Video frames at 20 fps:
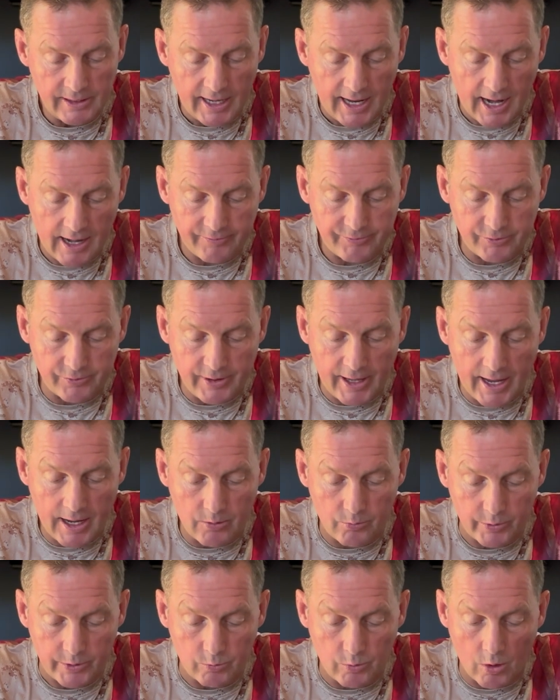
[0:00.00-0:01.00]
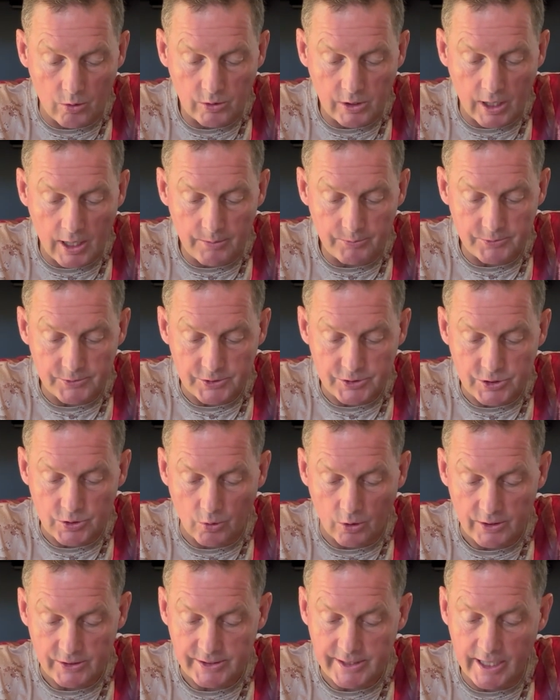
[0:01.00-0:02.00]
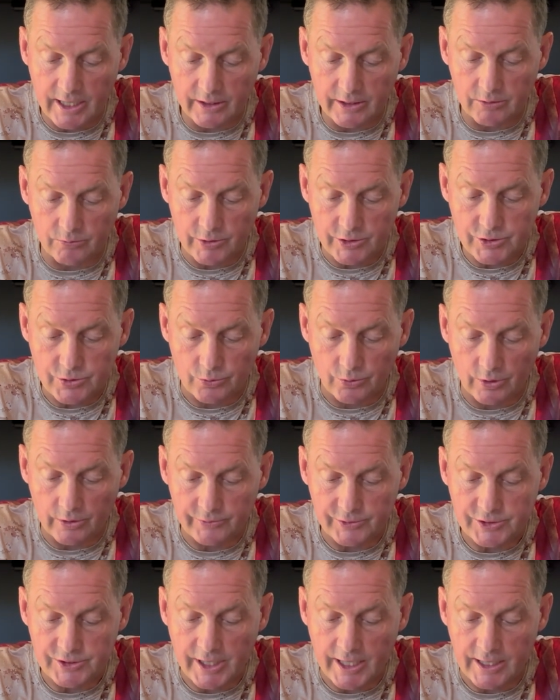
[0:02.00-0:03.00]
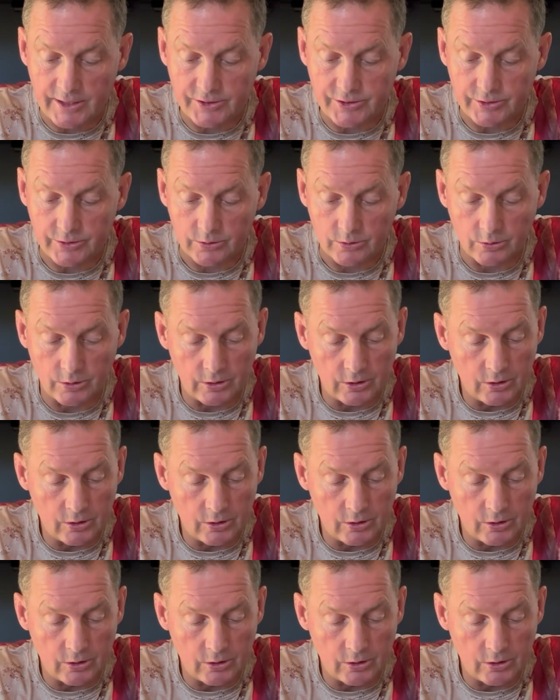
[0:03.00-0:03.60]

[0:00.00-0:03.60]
After that, we woke up to our daily ritual of stand to,